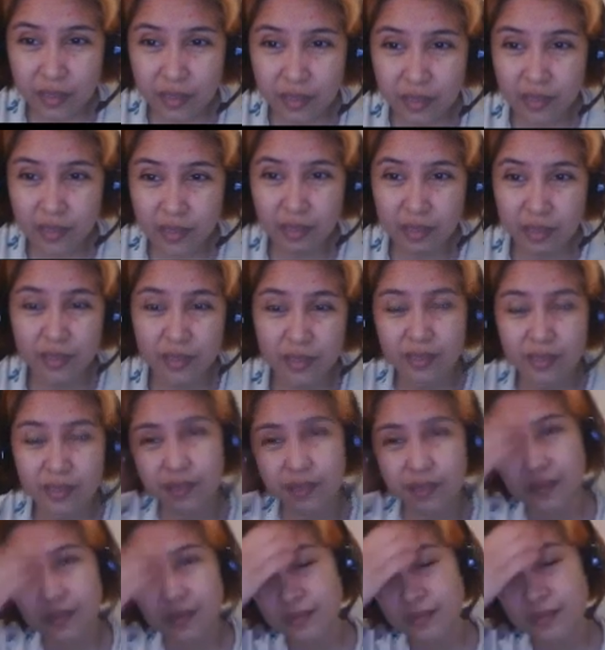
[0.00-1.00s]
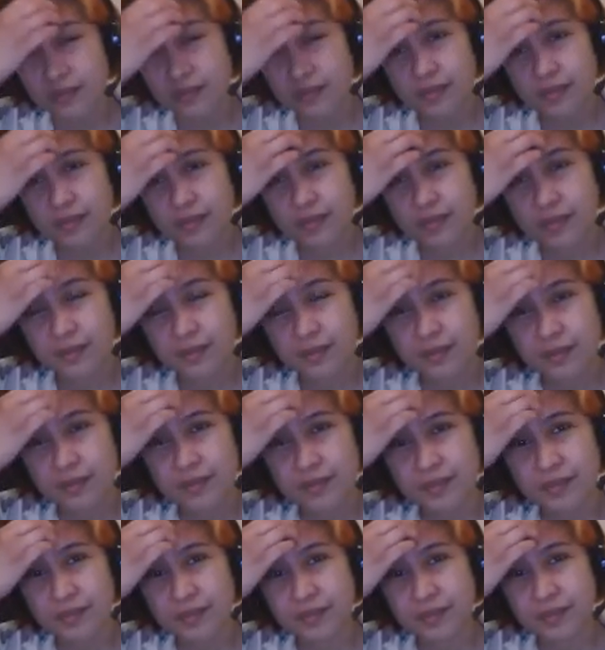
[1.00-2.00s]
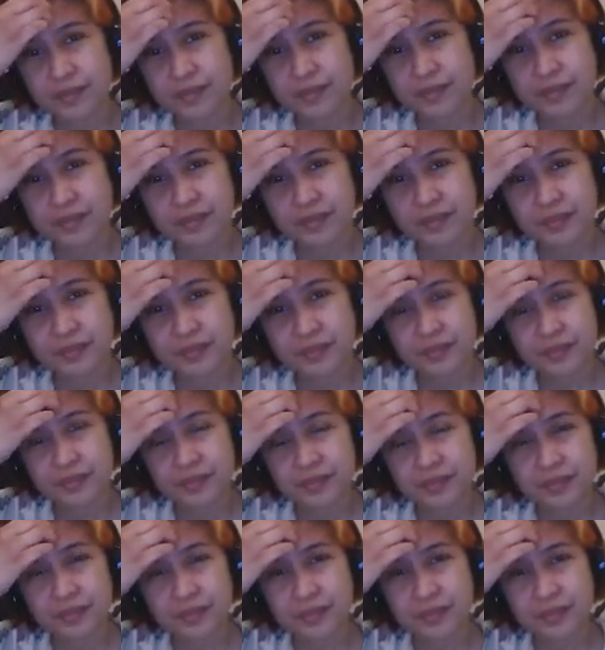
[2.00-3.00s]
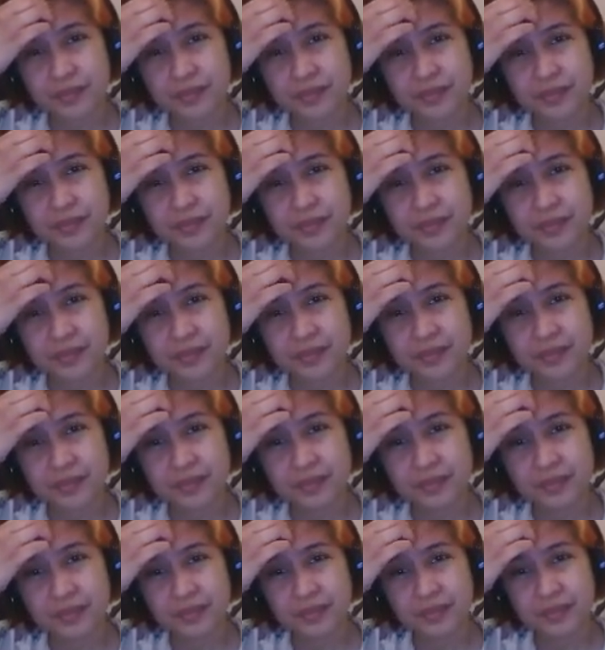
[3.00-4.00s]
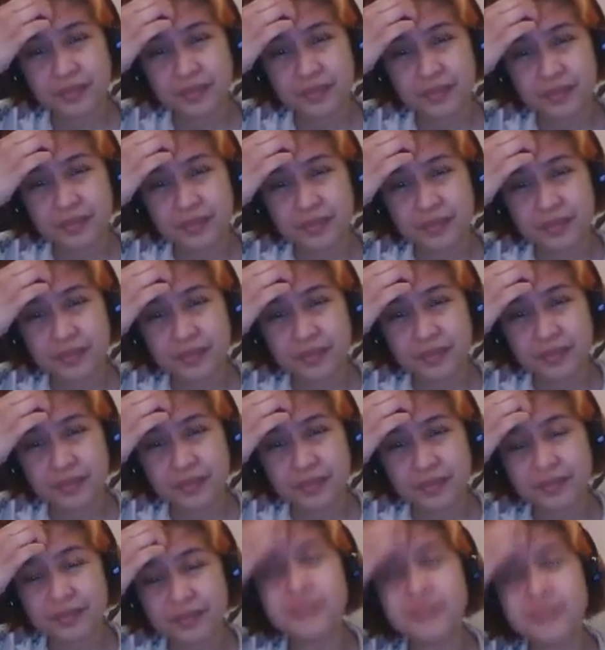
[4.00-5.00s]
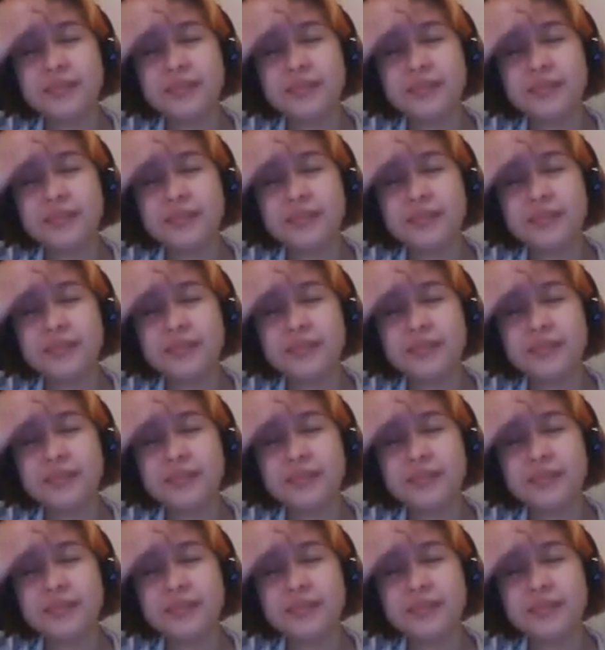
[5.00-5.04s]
(not speaking)